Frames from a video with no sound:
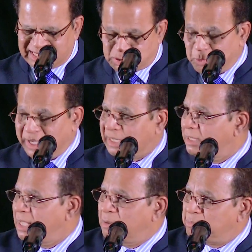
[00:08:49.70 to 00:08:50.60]
as well,
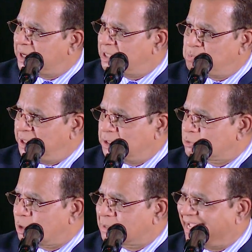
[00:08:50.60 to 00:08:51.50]
but we do
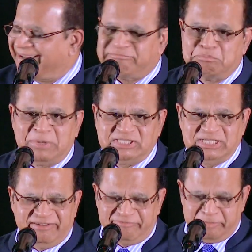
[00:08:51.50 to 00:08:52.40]
not have much
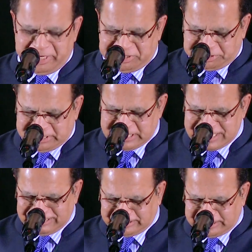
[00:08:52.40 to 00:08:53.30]
information
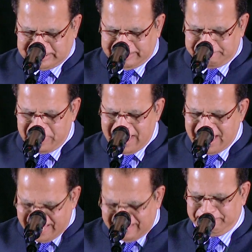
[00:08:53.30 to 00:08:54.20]
concerning
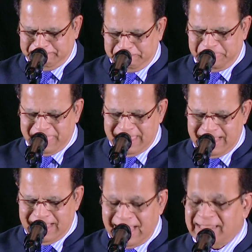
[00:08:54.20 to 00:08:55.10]
him.
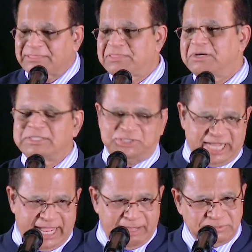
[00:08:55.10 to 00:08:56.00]
And the third
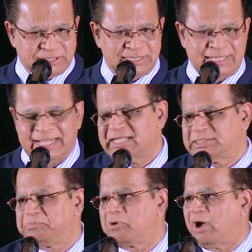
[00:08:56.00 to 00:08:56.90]
James that
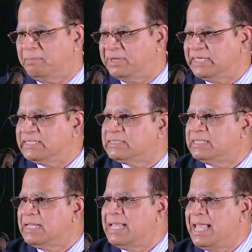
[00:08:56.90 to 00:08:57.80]
is prominent
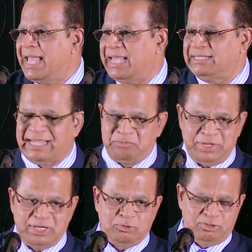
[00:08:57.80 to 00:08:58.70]
and that
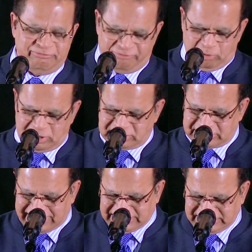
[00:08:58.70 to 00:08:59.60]
we are going to focus
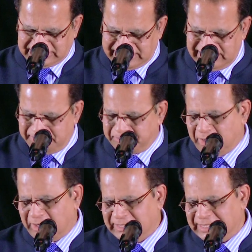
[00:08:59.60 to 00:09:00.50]
our study
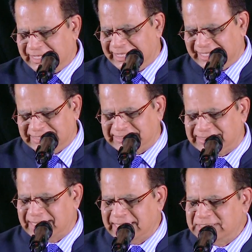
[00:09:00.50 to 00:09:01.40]
upon
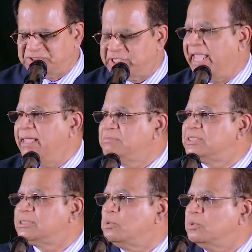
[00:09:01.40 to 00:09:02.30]
is
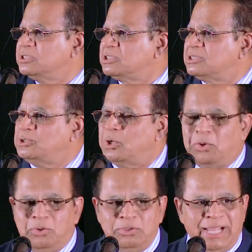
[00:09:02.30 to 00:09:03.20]
James, who was
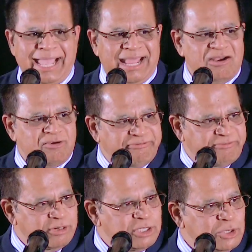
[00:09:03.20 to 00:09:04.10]
known and
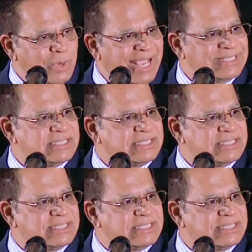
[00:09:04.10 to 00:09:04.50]
referred to as